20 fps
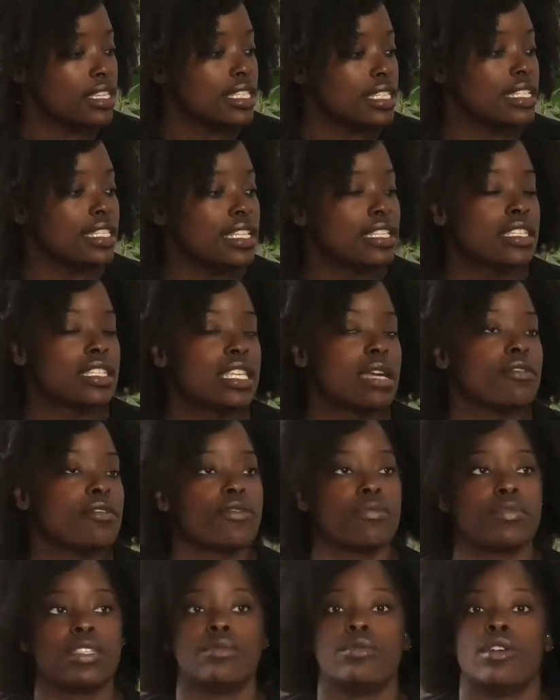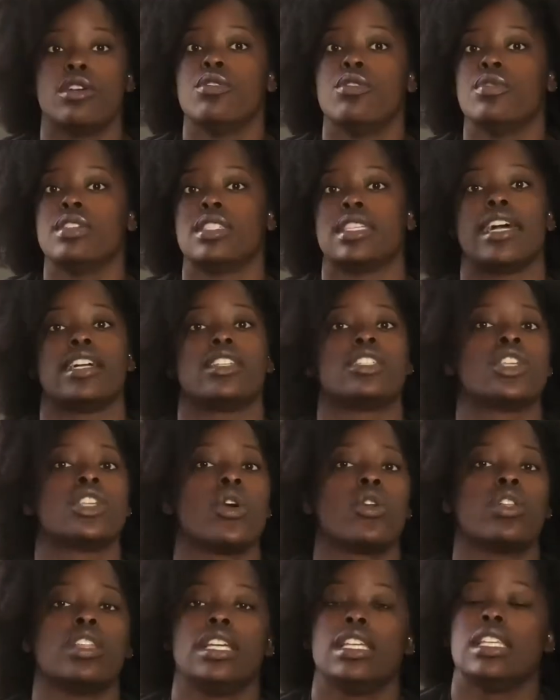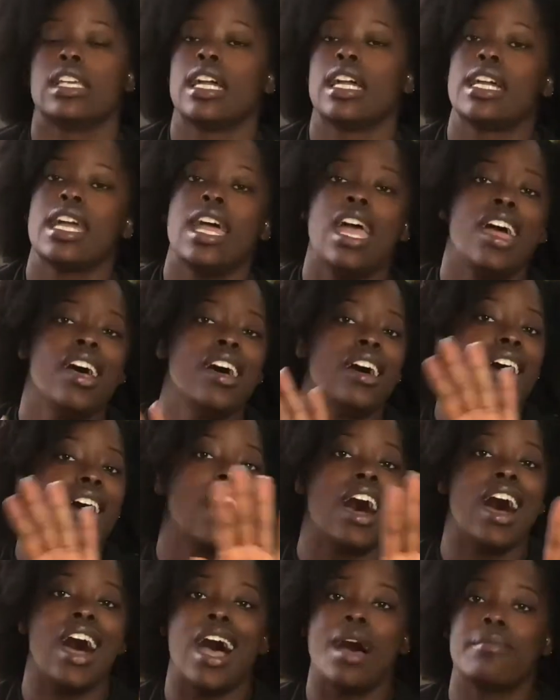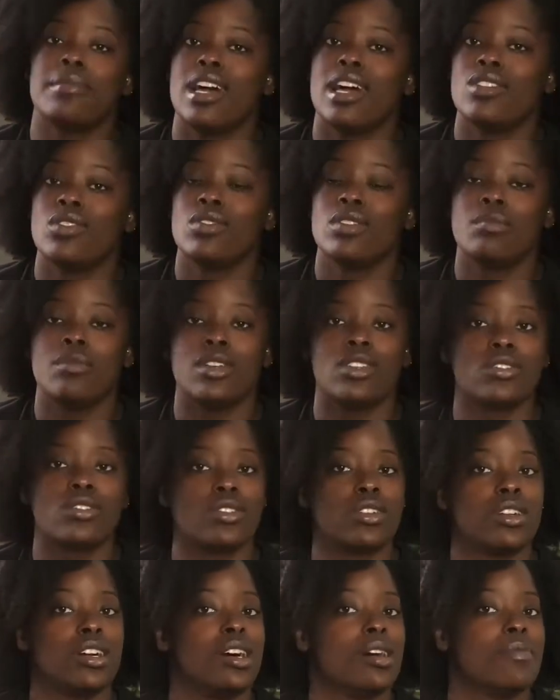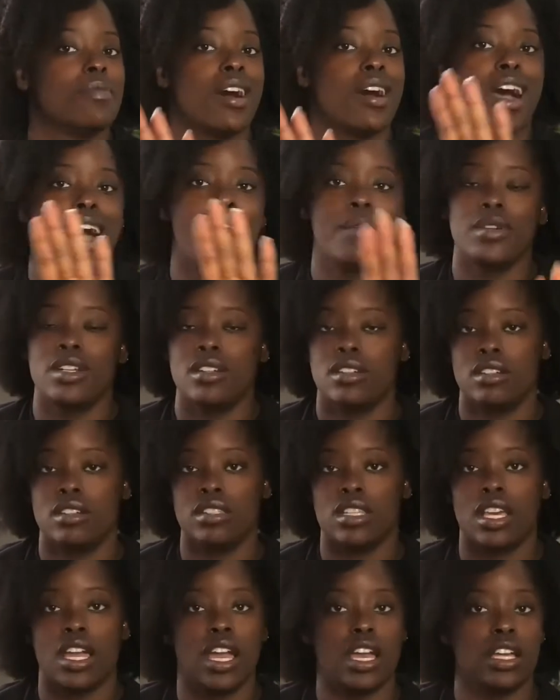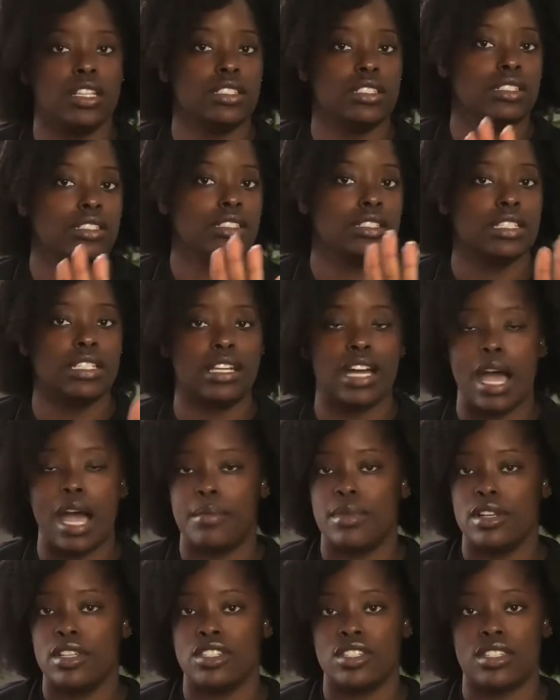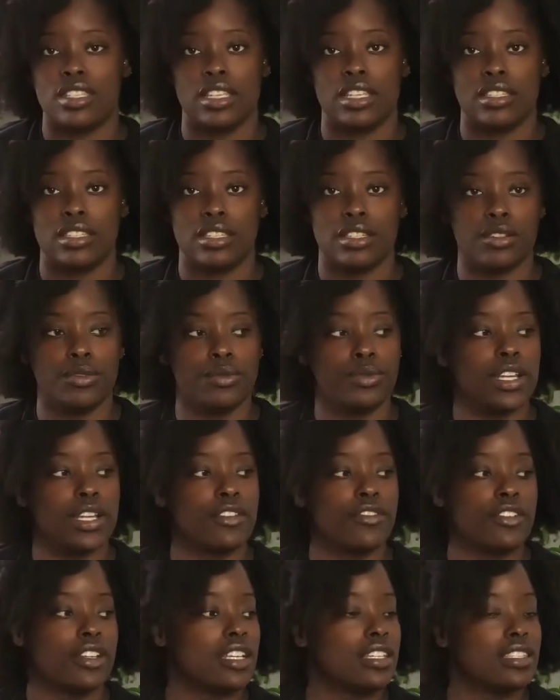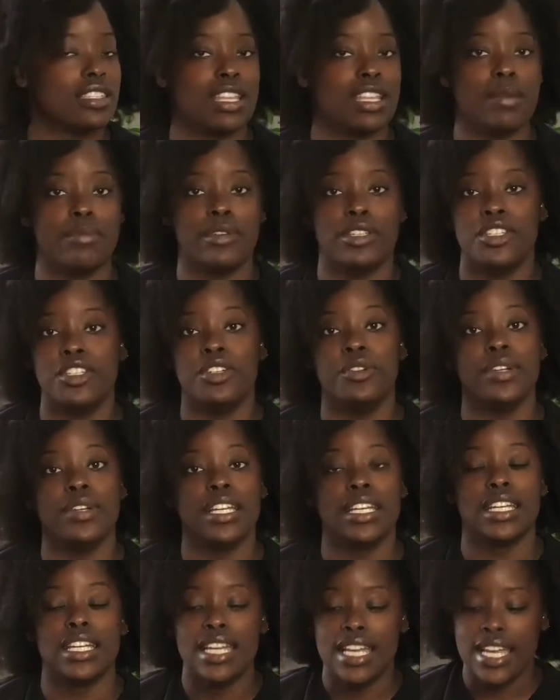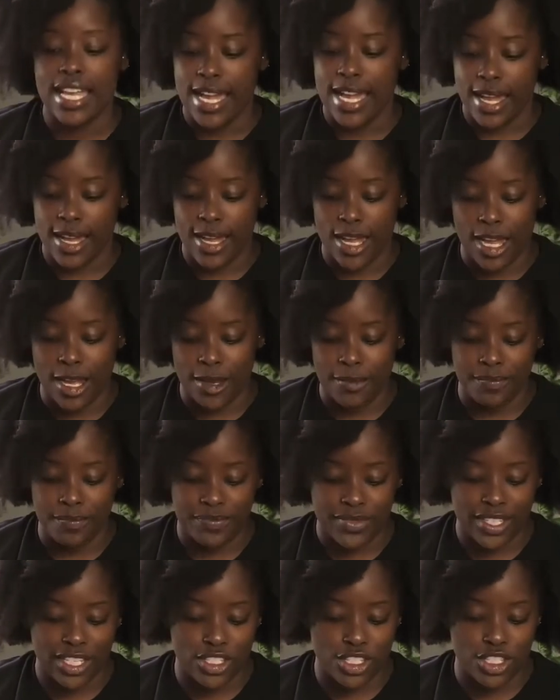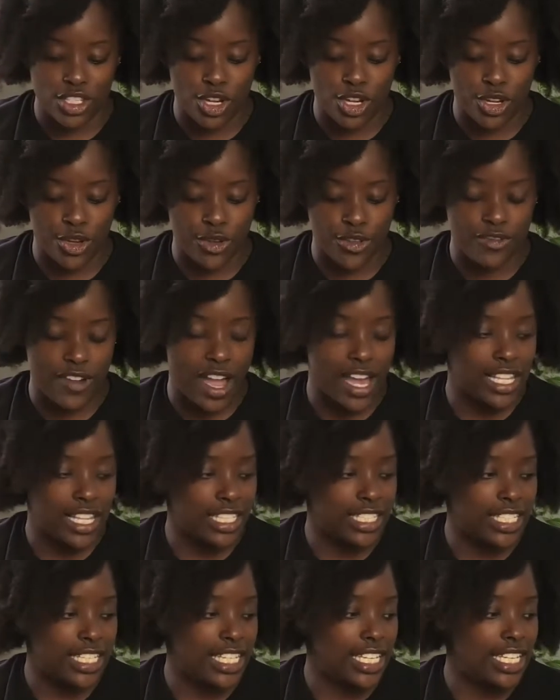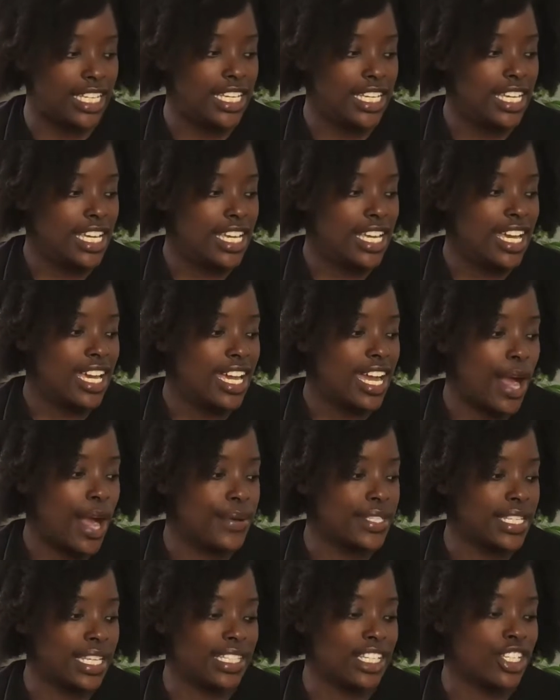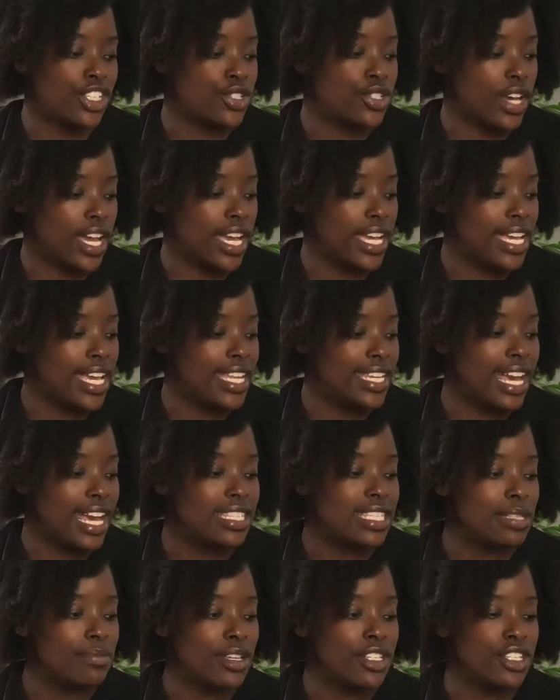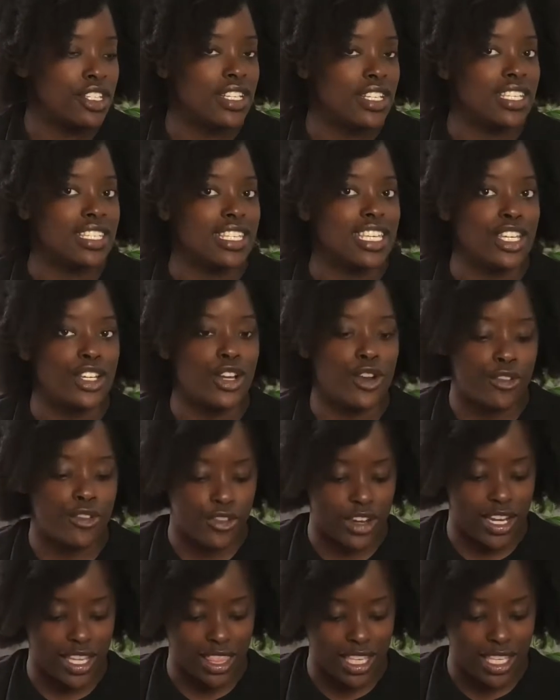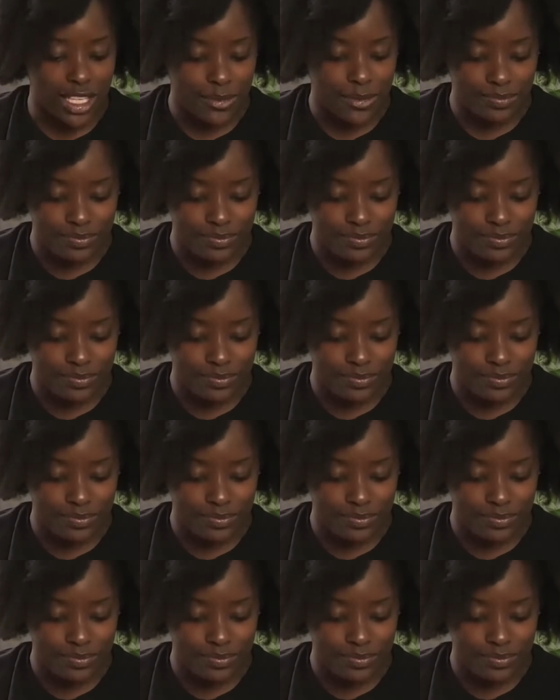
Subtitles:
And this is coming from someone who was like totally like, I'm not doing a menstrual cup, I'm good on that, I'm gonna stick to whatever it is that I've been doing. And so finally I was like, let's try it. And not to mention it's eco-friendly.